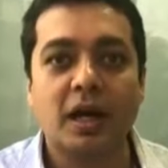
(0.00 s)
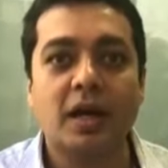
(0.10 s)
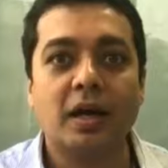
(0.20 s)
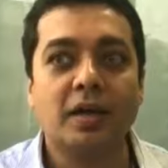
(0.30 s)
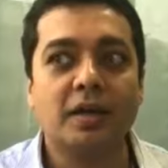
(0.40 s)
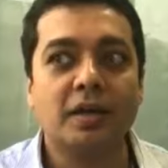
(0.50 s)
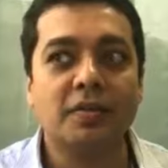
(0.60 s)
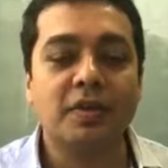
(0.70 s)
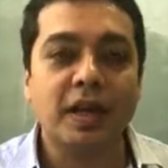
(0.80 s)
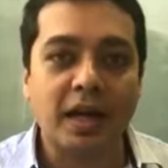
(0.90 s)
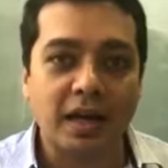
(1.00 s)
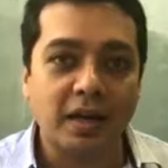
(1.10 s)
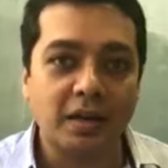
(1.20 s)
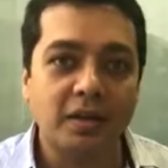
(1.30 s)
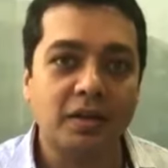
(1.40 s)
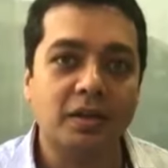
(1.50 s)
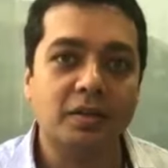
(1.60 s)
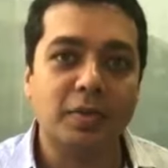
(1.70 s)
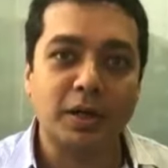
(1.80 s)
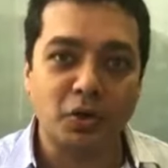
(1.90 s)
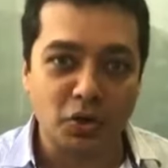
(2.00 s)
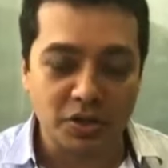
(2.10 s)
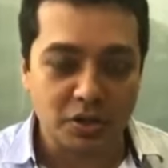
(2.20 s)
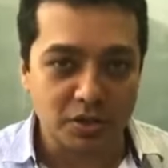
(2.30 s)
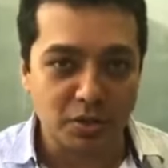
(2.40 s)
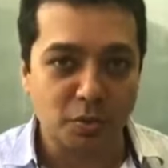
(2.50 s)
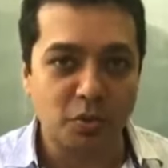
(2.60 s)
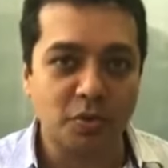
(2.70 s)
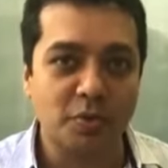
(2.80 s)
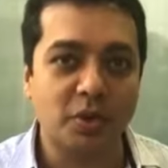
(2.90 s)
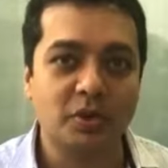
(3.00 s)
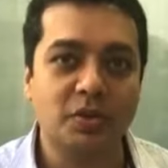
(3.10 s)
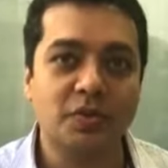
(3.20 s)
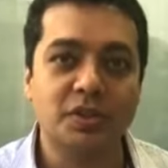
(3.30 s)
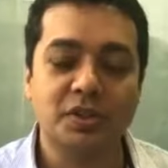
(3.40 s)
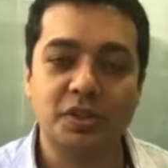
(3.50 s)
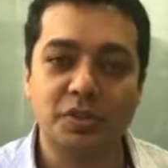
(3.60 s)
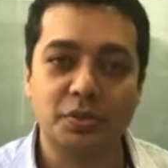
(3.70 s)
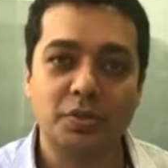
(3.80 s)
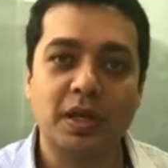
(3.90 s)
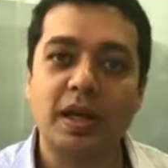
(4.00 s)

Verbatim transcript: I even had my tonsils removed because of this issue,